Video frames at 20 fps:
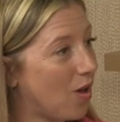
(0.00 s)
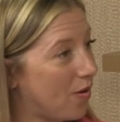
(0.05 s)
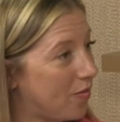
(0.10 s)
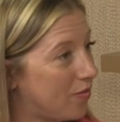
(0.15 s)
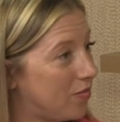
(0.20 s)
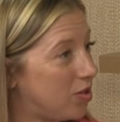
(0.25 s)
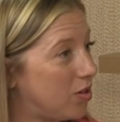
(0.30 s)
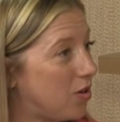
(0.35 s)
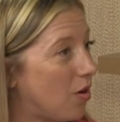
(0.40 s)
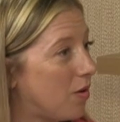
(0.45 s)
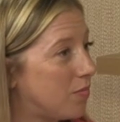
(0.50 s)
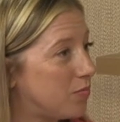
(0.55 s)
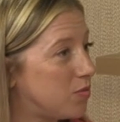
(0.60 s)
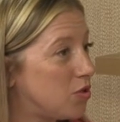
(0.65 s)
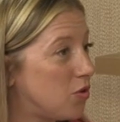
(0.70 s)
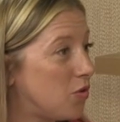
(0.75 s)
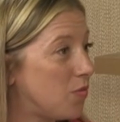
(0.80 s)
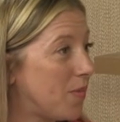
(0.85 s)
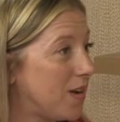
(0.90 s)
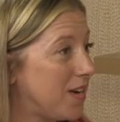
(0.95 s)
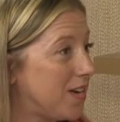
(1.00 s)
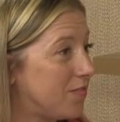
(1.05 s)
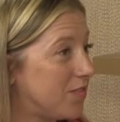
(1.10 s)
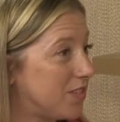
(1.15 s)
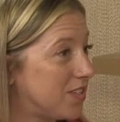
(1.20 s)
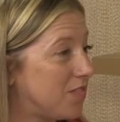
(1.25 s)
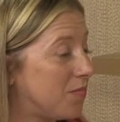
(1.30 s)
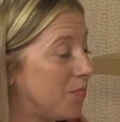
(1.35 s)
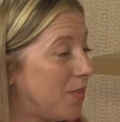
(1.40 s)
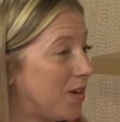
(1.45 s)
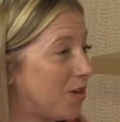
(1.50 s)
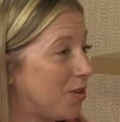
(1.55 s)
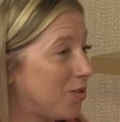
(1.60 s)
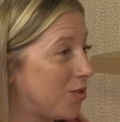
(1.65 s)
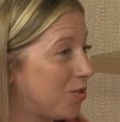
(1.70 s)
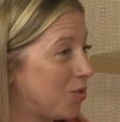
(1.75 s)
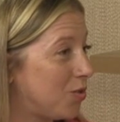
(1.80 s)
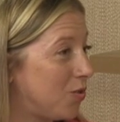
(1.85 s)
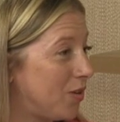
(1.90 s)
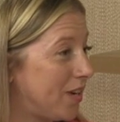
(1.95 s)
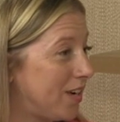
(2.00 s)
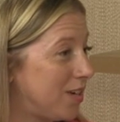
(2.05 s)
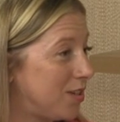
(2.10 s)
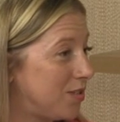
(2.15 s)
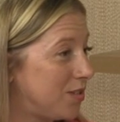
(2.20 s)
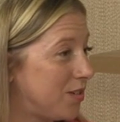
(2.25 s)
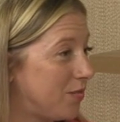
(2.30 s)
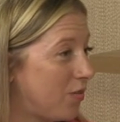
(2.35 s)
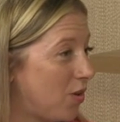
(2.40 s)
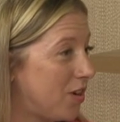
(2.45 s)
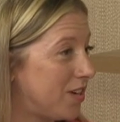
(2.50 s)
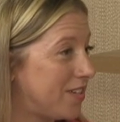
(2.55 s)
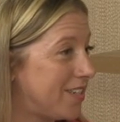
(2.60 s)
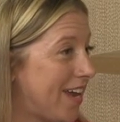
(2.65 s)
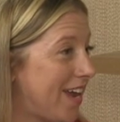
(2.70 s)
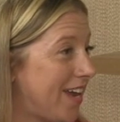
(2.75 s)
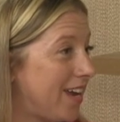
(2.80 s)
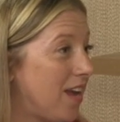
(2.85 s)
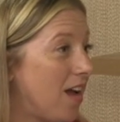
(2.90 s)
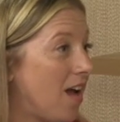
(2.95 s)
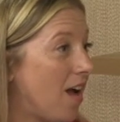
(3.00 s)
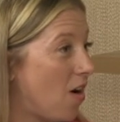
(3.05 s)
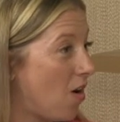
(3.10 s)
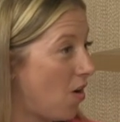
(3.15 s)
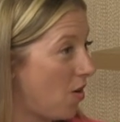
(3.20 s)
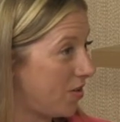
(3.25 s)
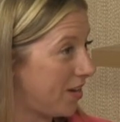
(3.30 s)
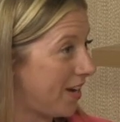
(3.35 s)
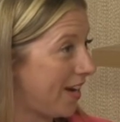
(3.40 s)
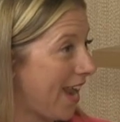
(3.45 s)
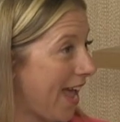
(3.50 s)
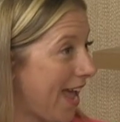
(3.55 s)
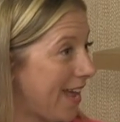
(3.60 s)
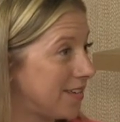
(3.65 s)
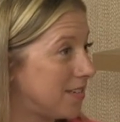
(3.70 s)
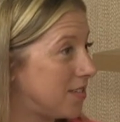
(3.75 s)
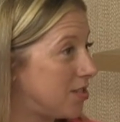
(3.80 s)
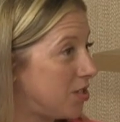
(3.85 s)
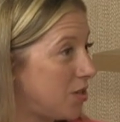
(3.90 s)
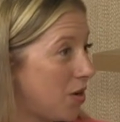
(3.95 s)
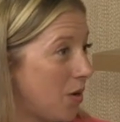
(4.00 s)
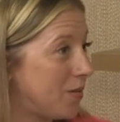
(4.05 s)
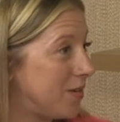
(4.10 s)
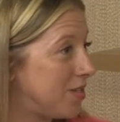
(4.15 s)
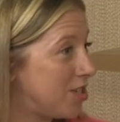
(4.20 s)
uh, you know i'm sure many of us have been on an all-inclusive holiday on a land you know in